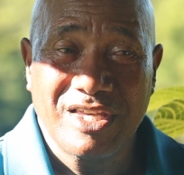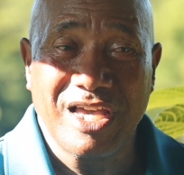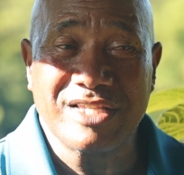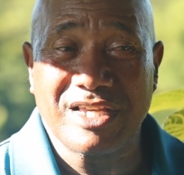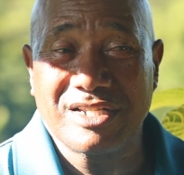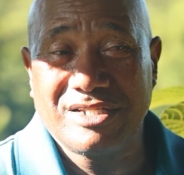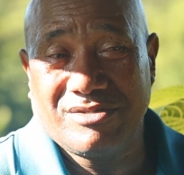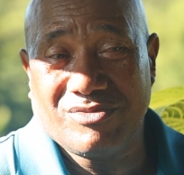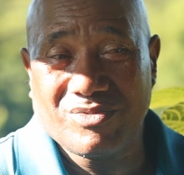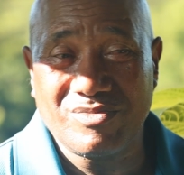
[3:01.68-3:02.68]
I said,
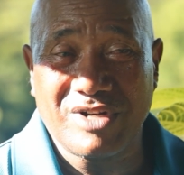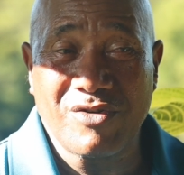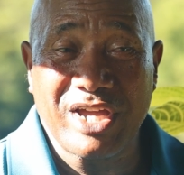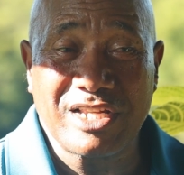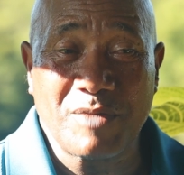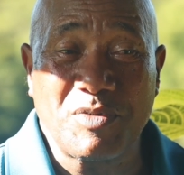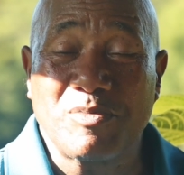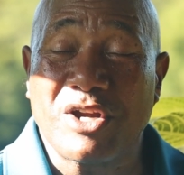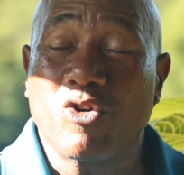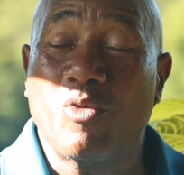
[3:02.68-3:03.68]
all right, the
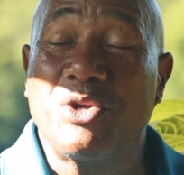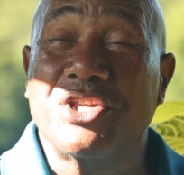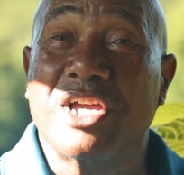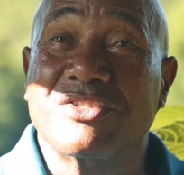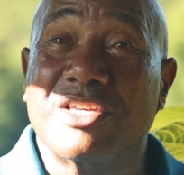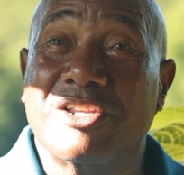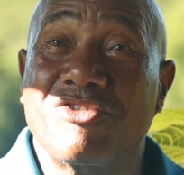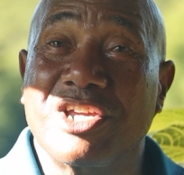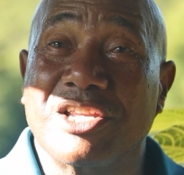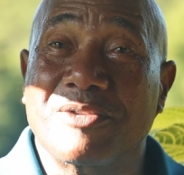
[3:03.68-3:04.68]
people of the community are still
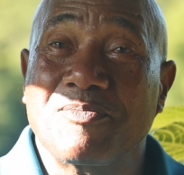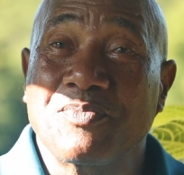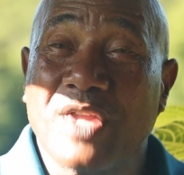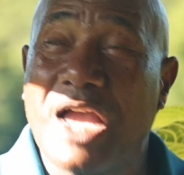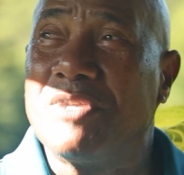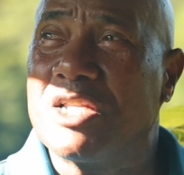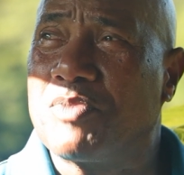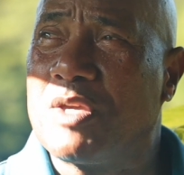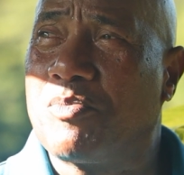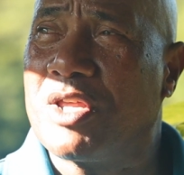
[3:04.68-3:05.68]
great. I meet
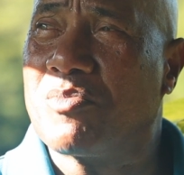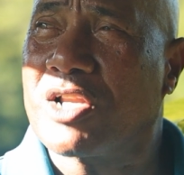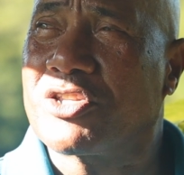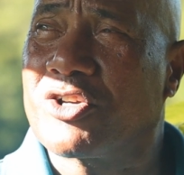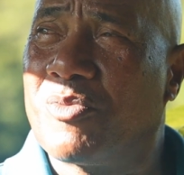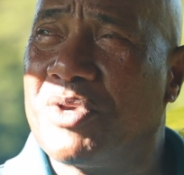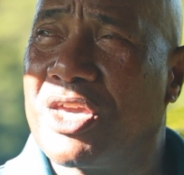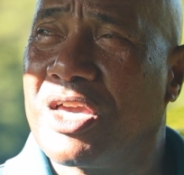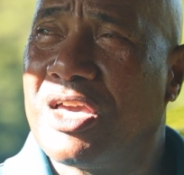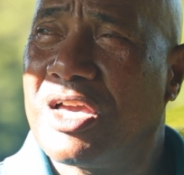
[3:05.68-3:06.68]
people in Montego
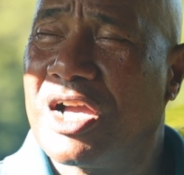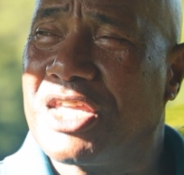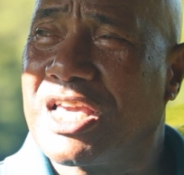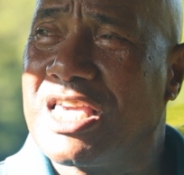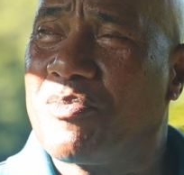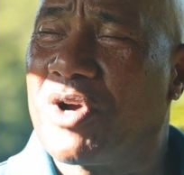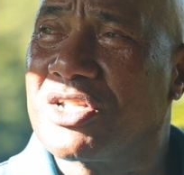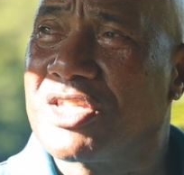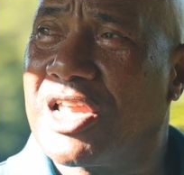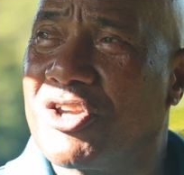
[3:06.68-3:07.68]
Bay and they keep
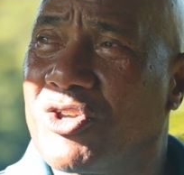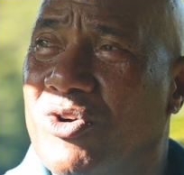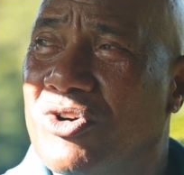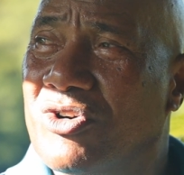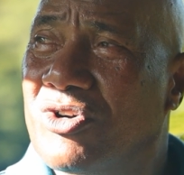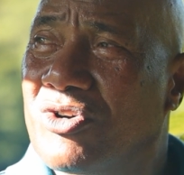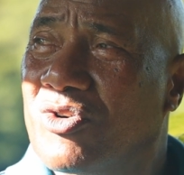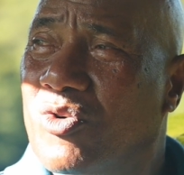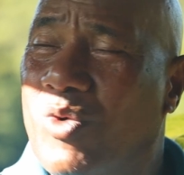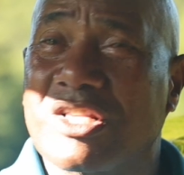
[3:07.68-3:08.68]
on telling you
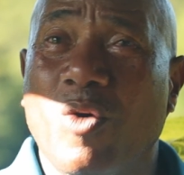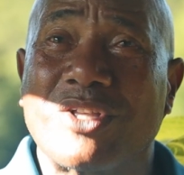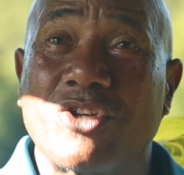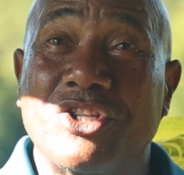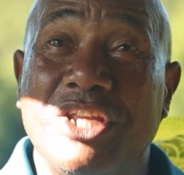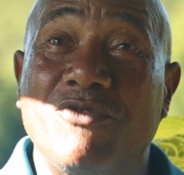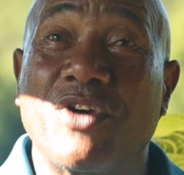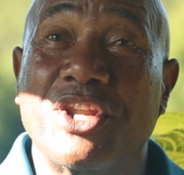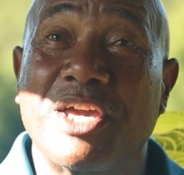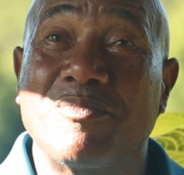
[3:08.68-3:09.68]
what you did
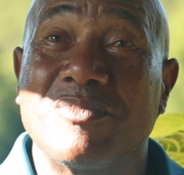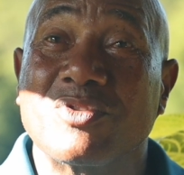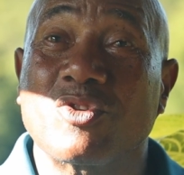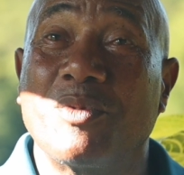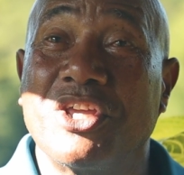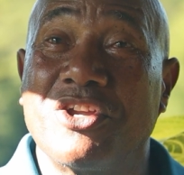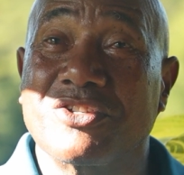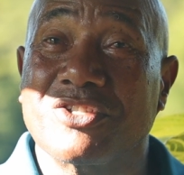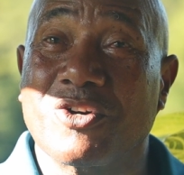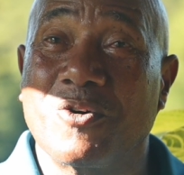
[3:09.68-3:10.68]
for them so many
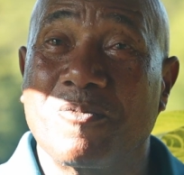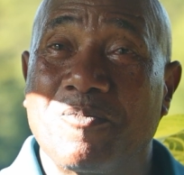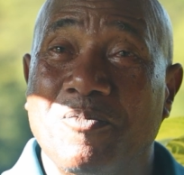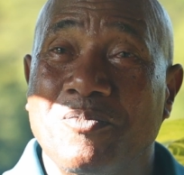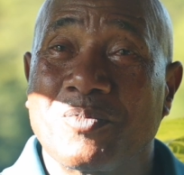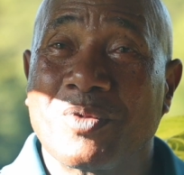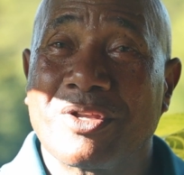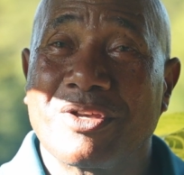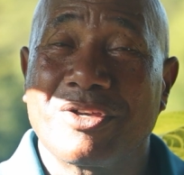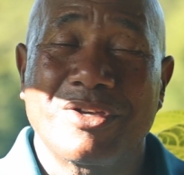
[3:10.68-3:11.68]
years ago.
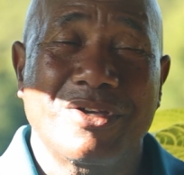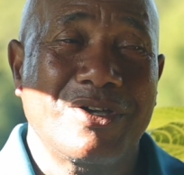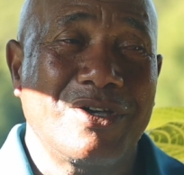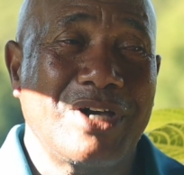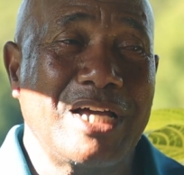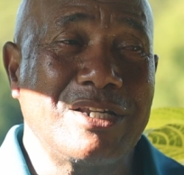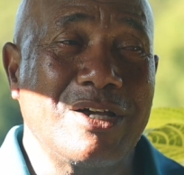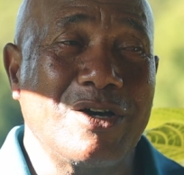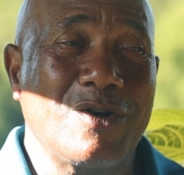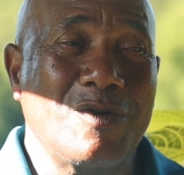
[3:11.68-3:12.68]
And
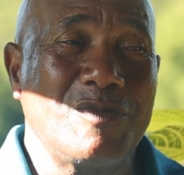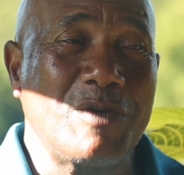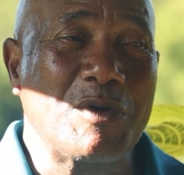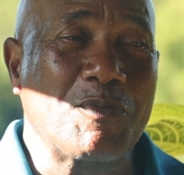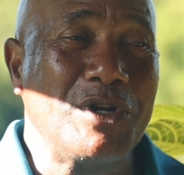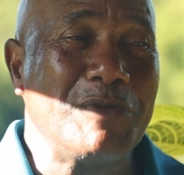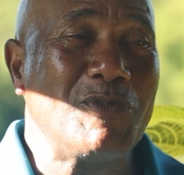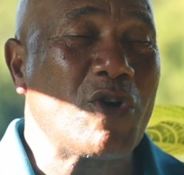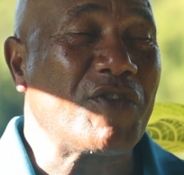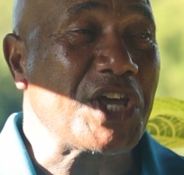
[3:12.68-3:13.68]
maybe pulling
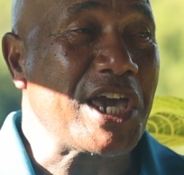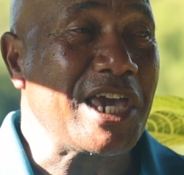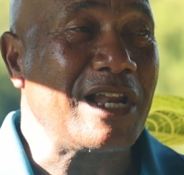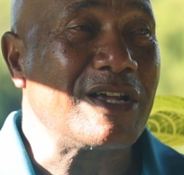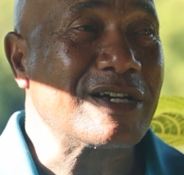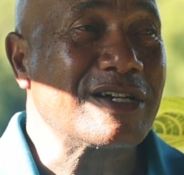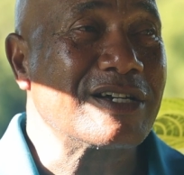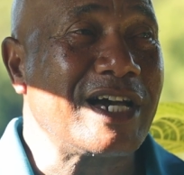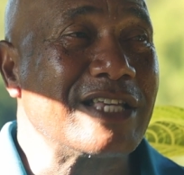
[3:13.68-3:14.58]
me over the hill, I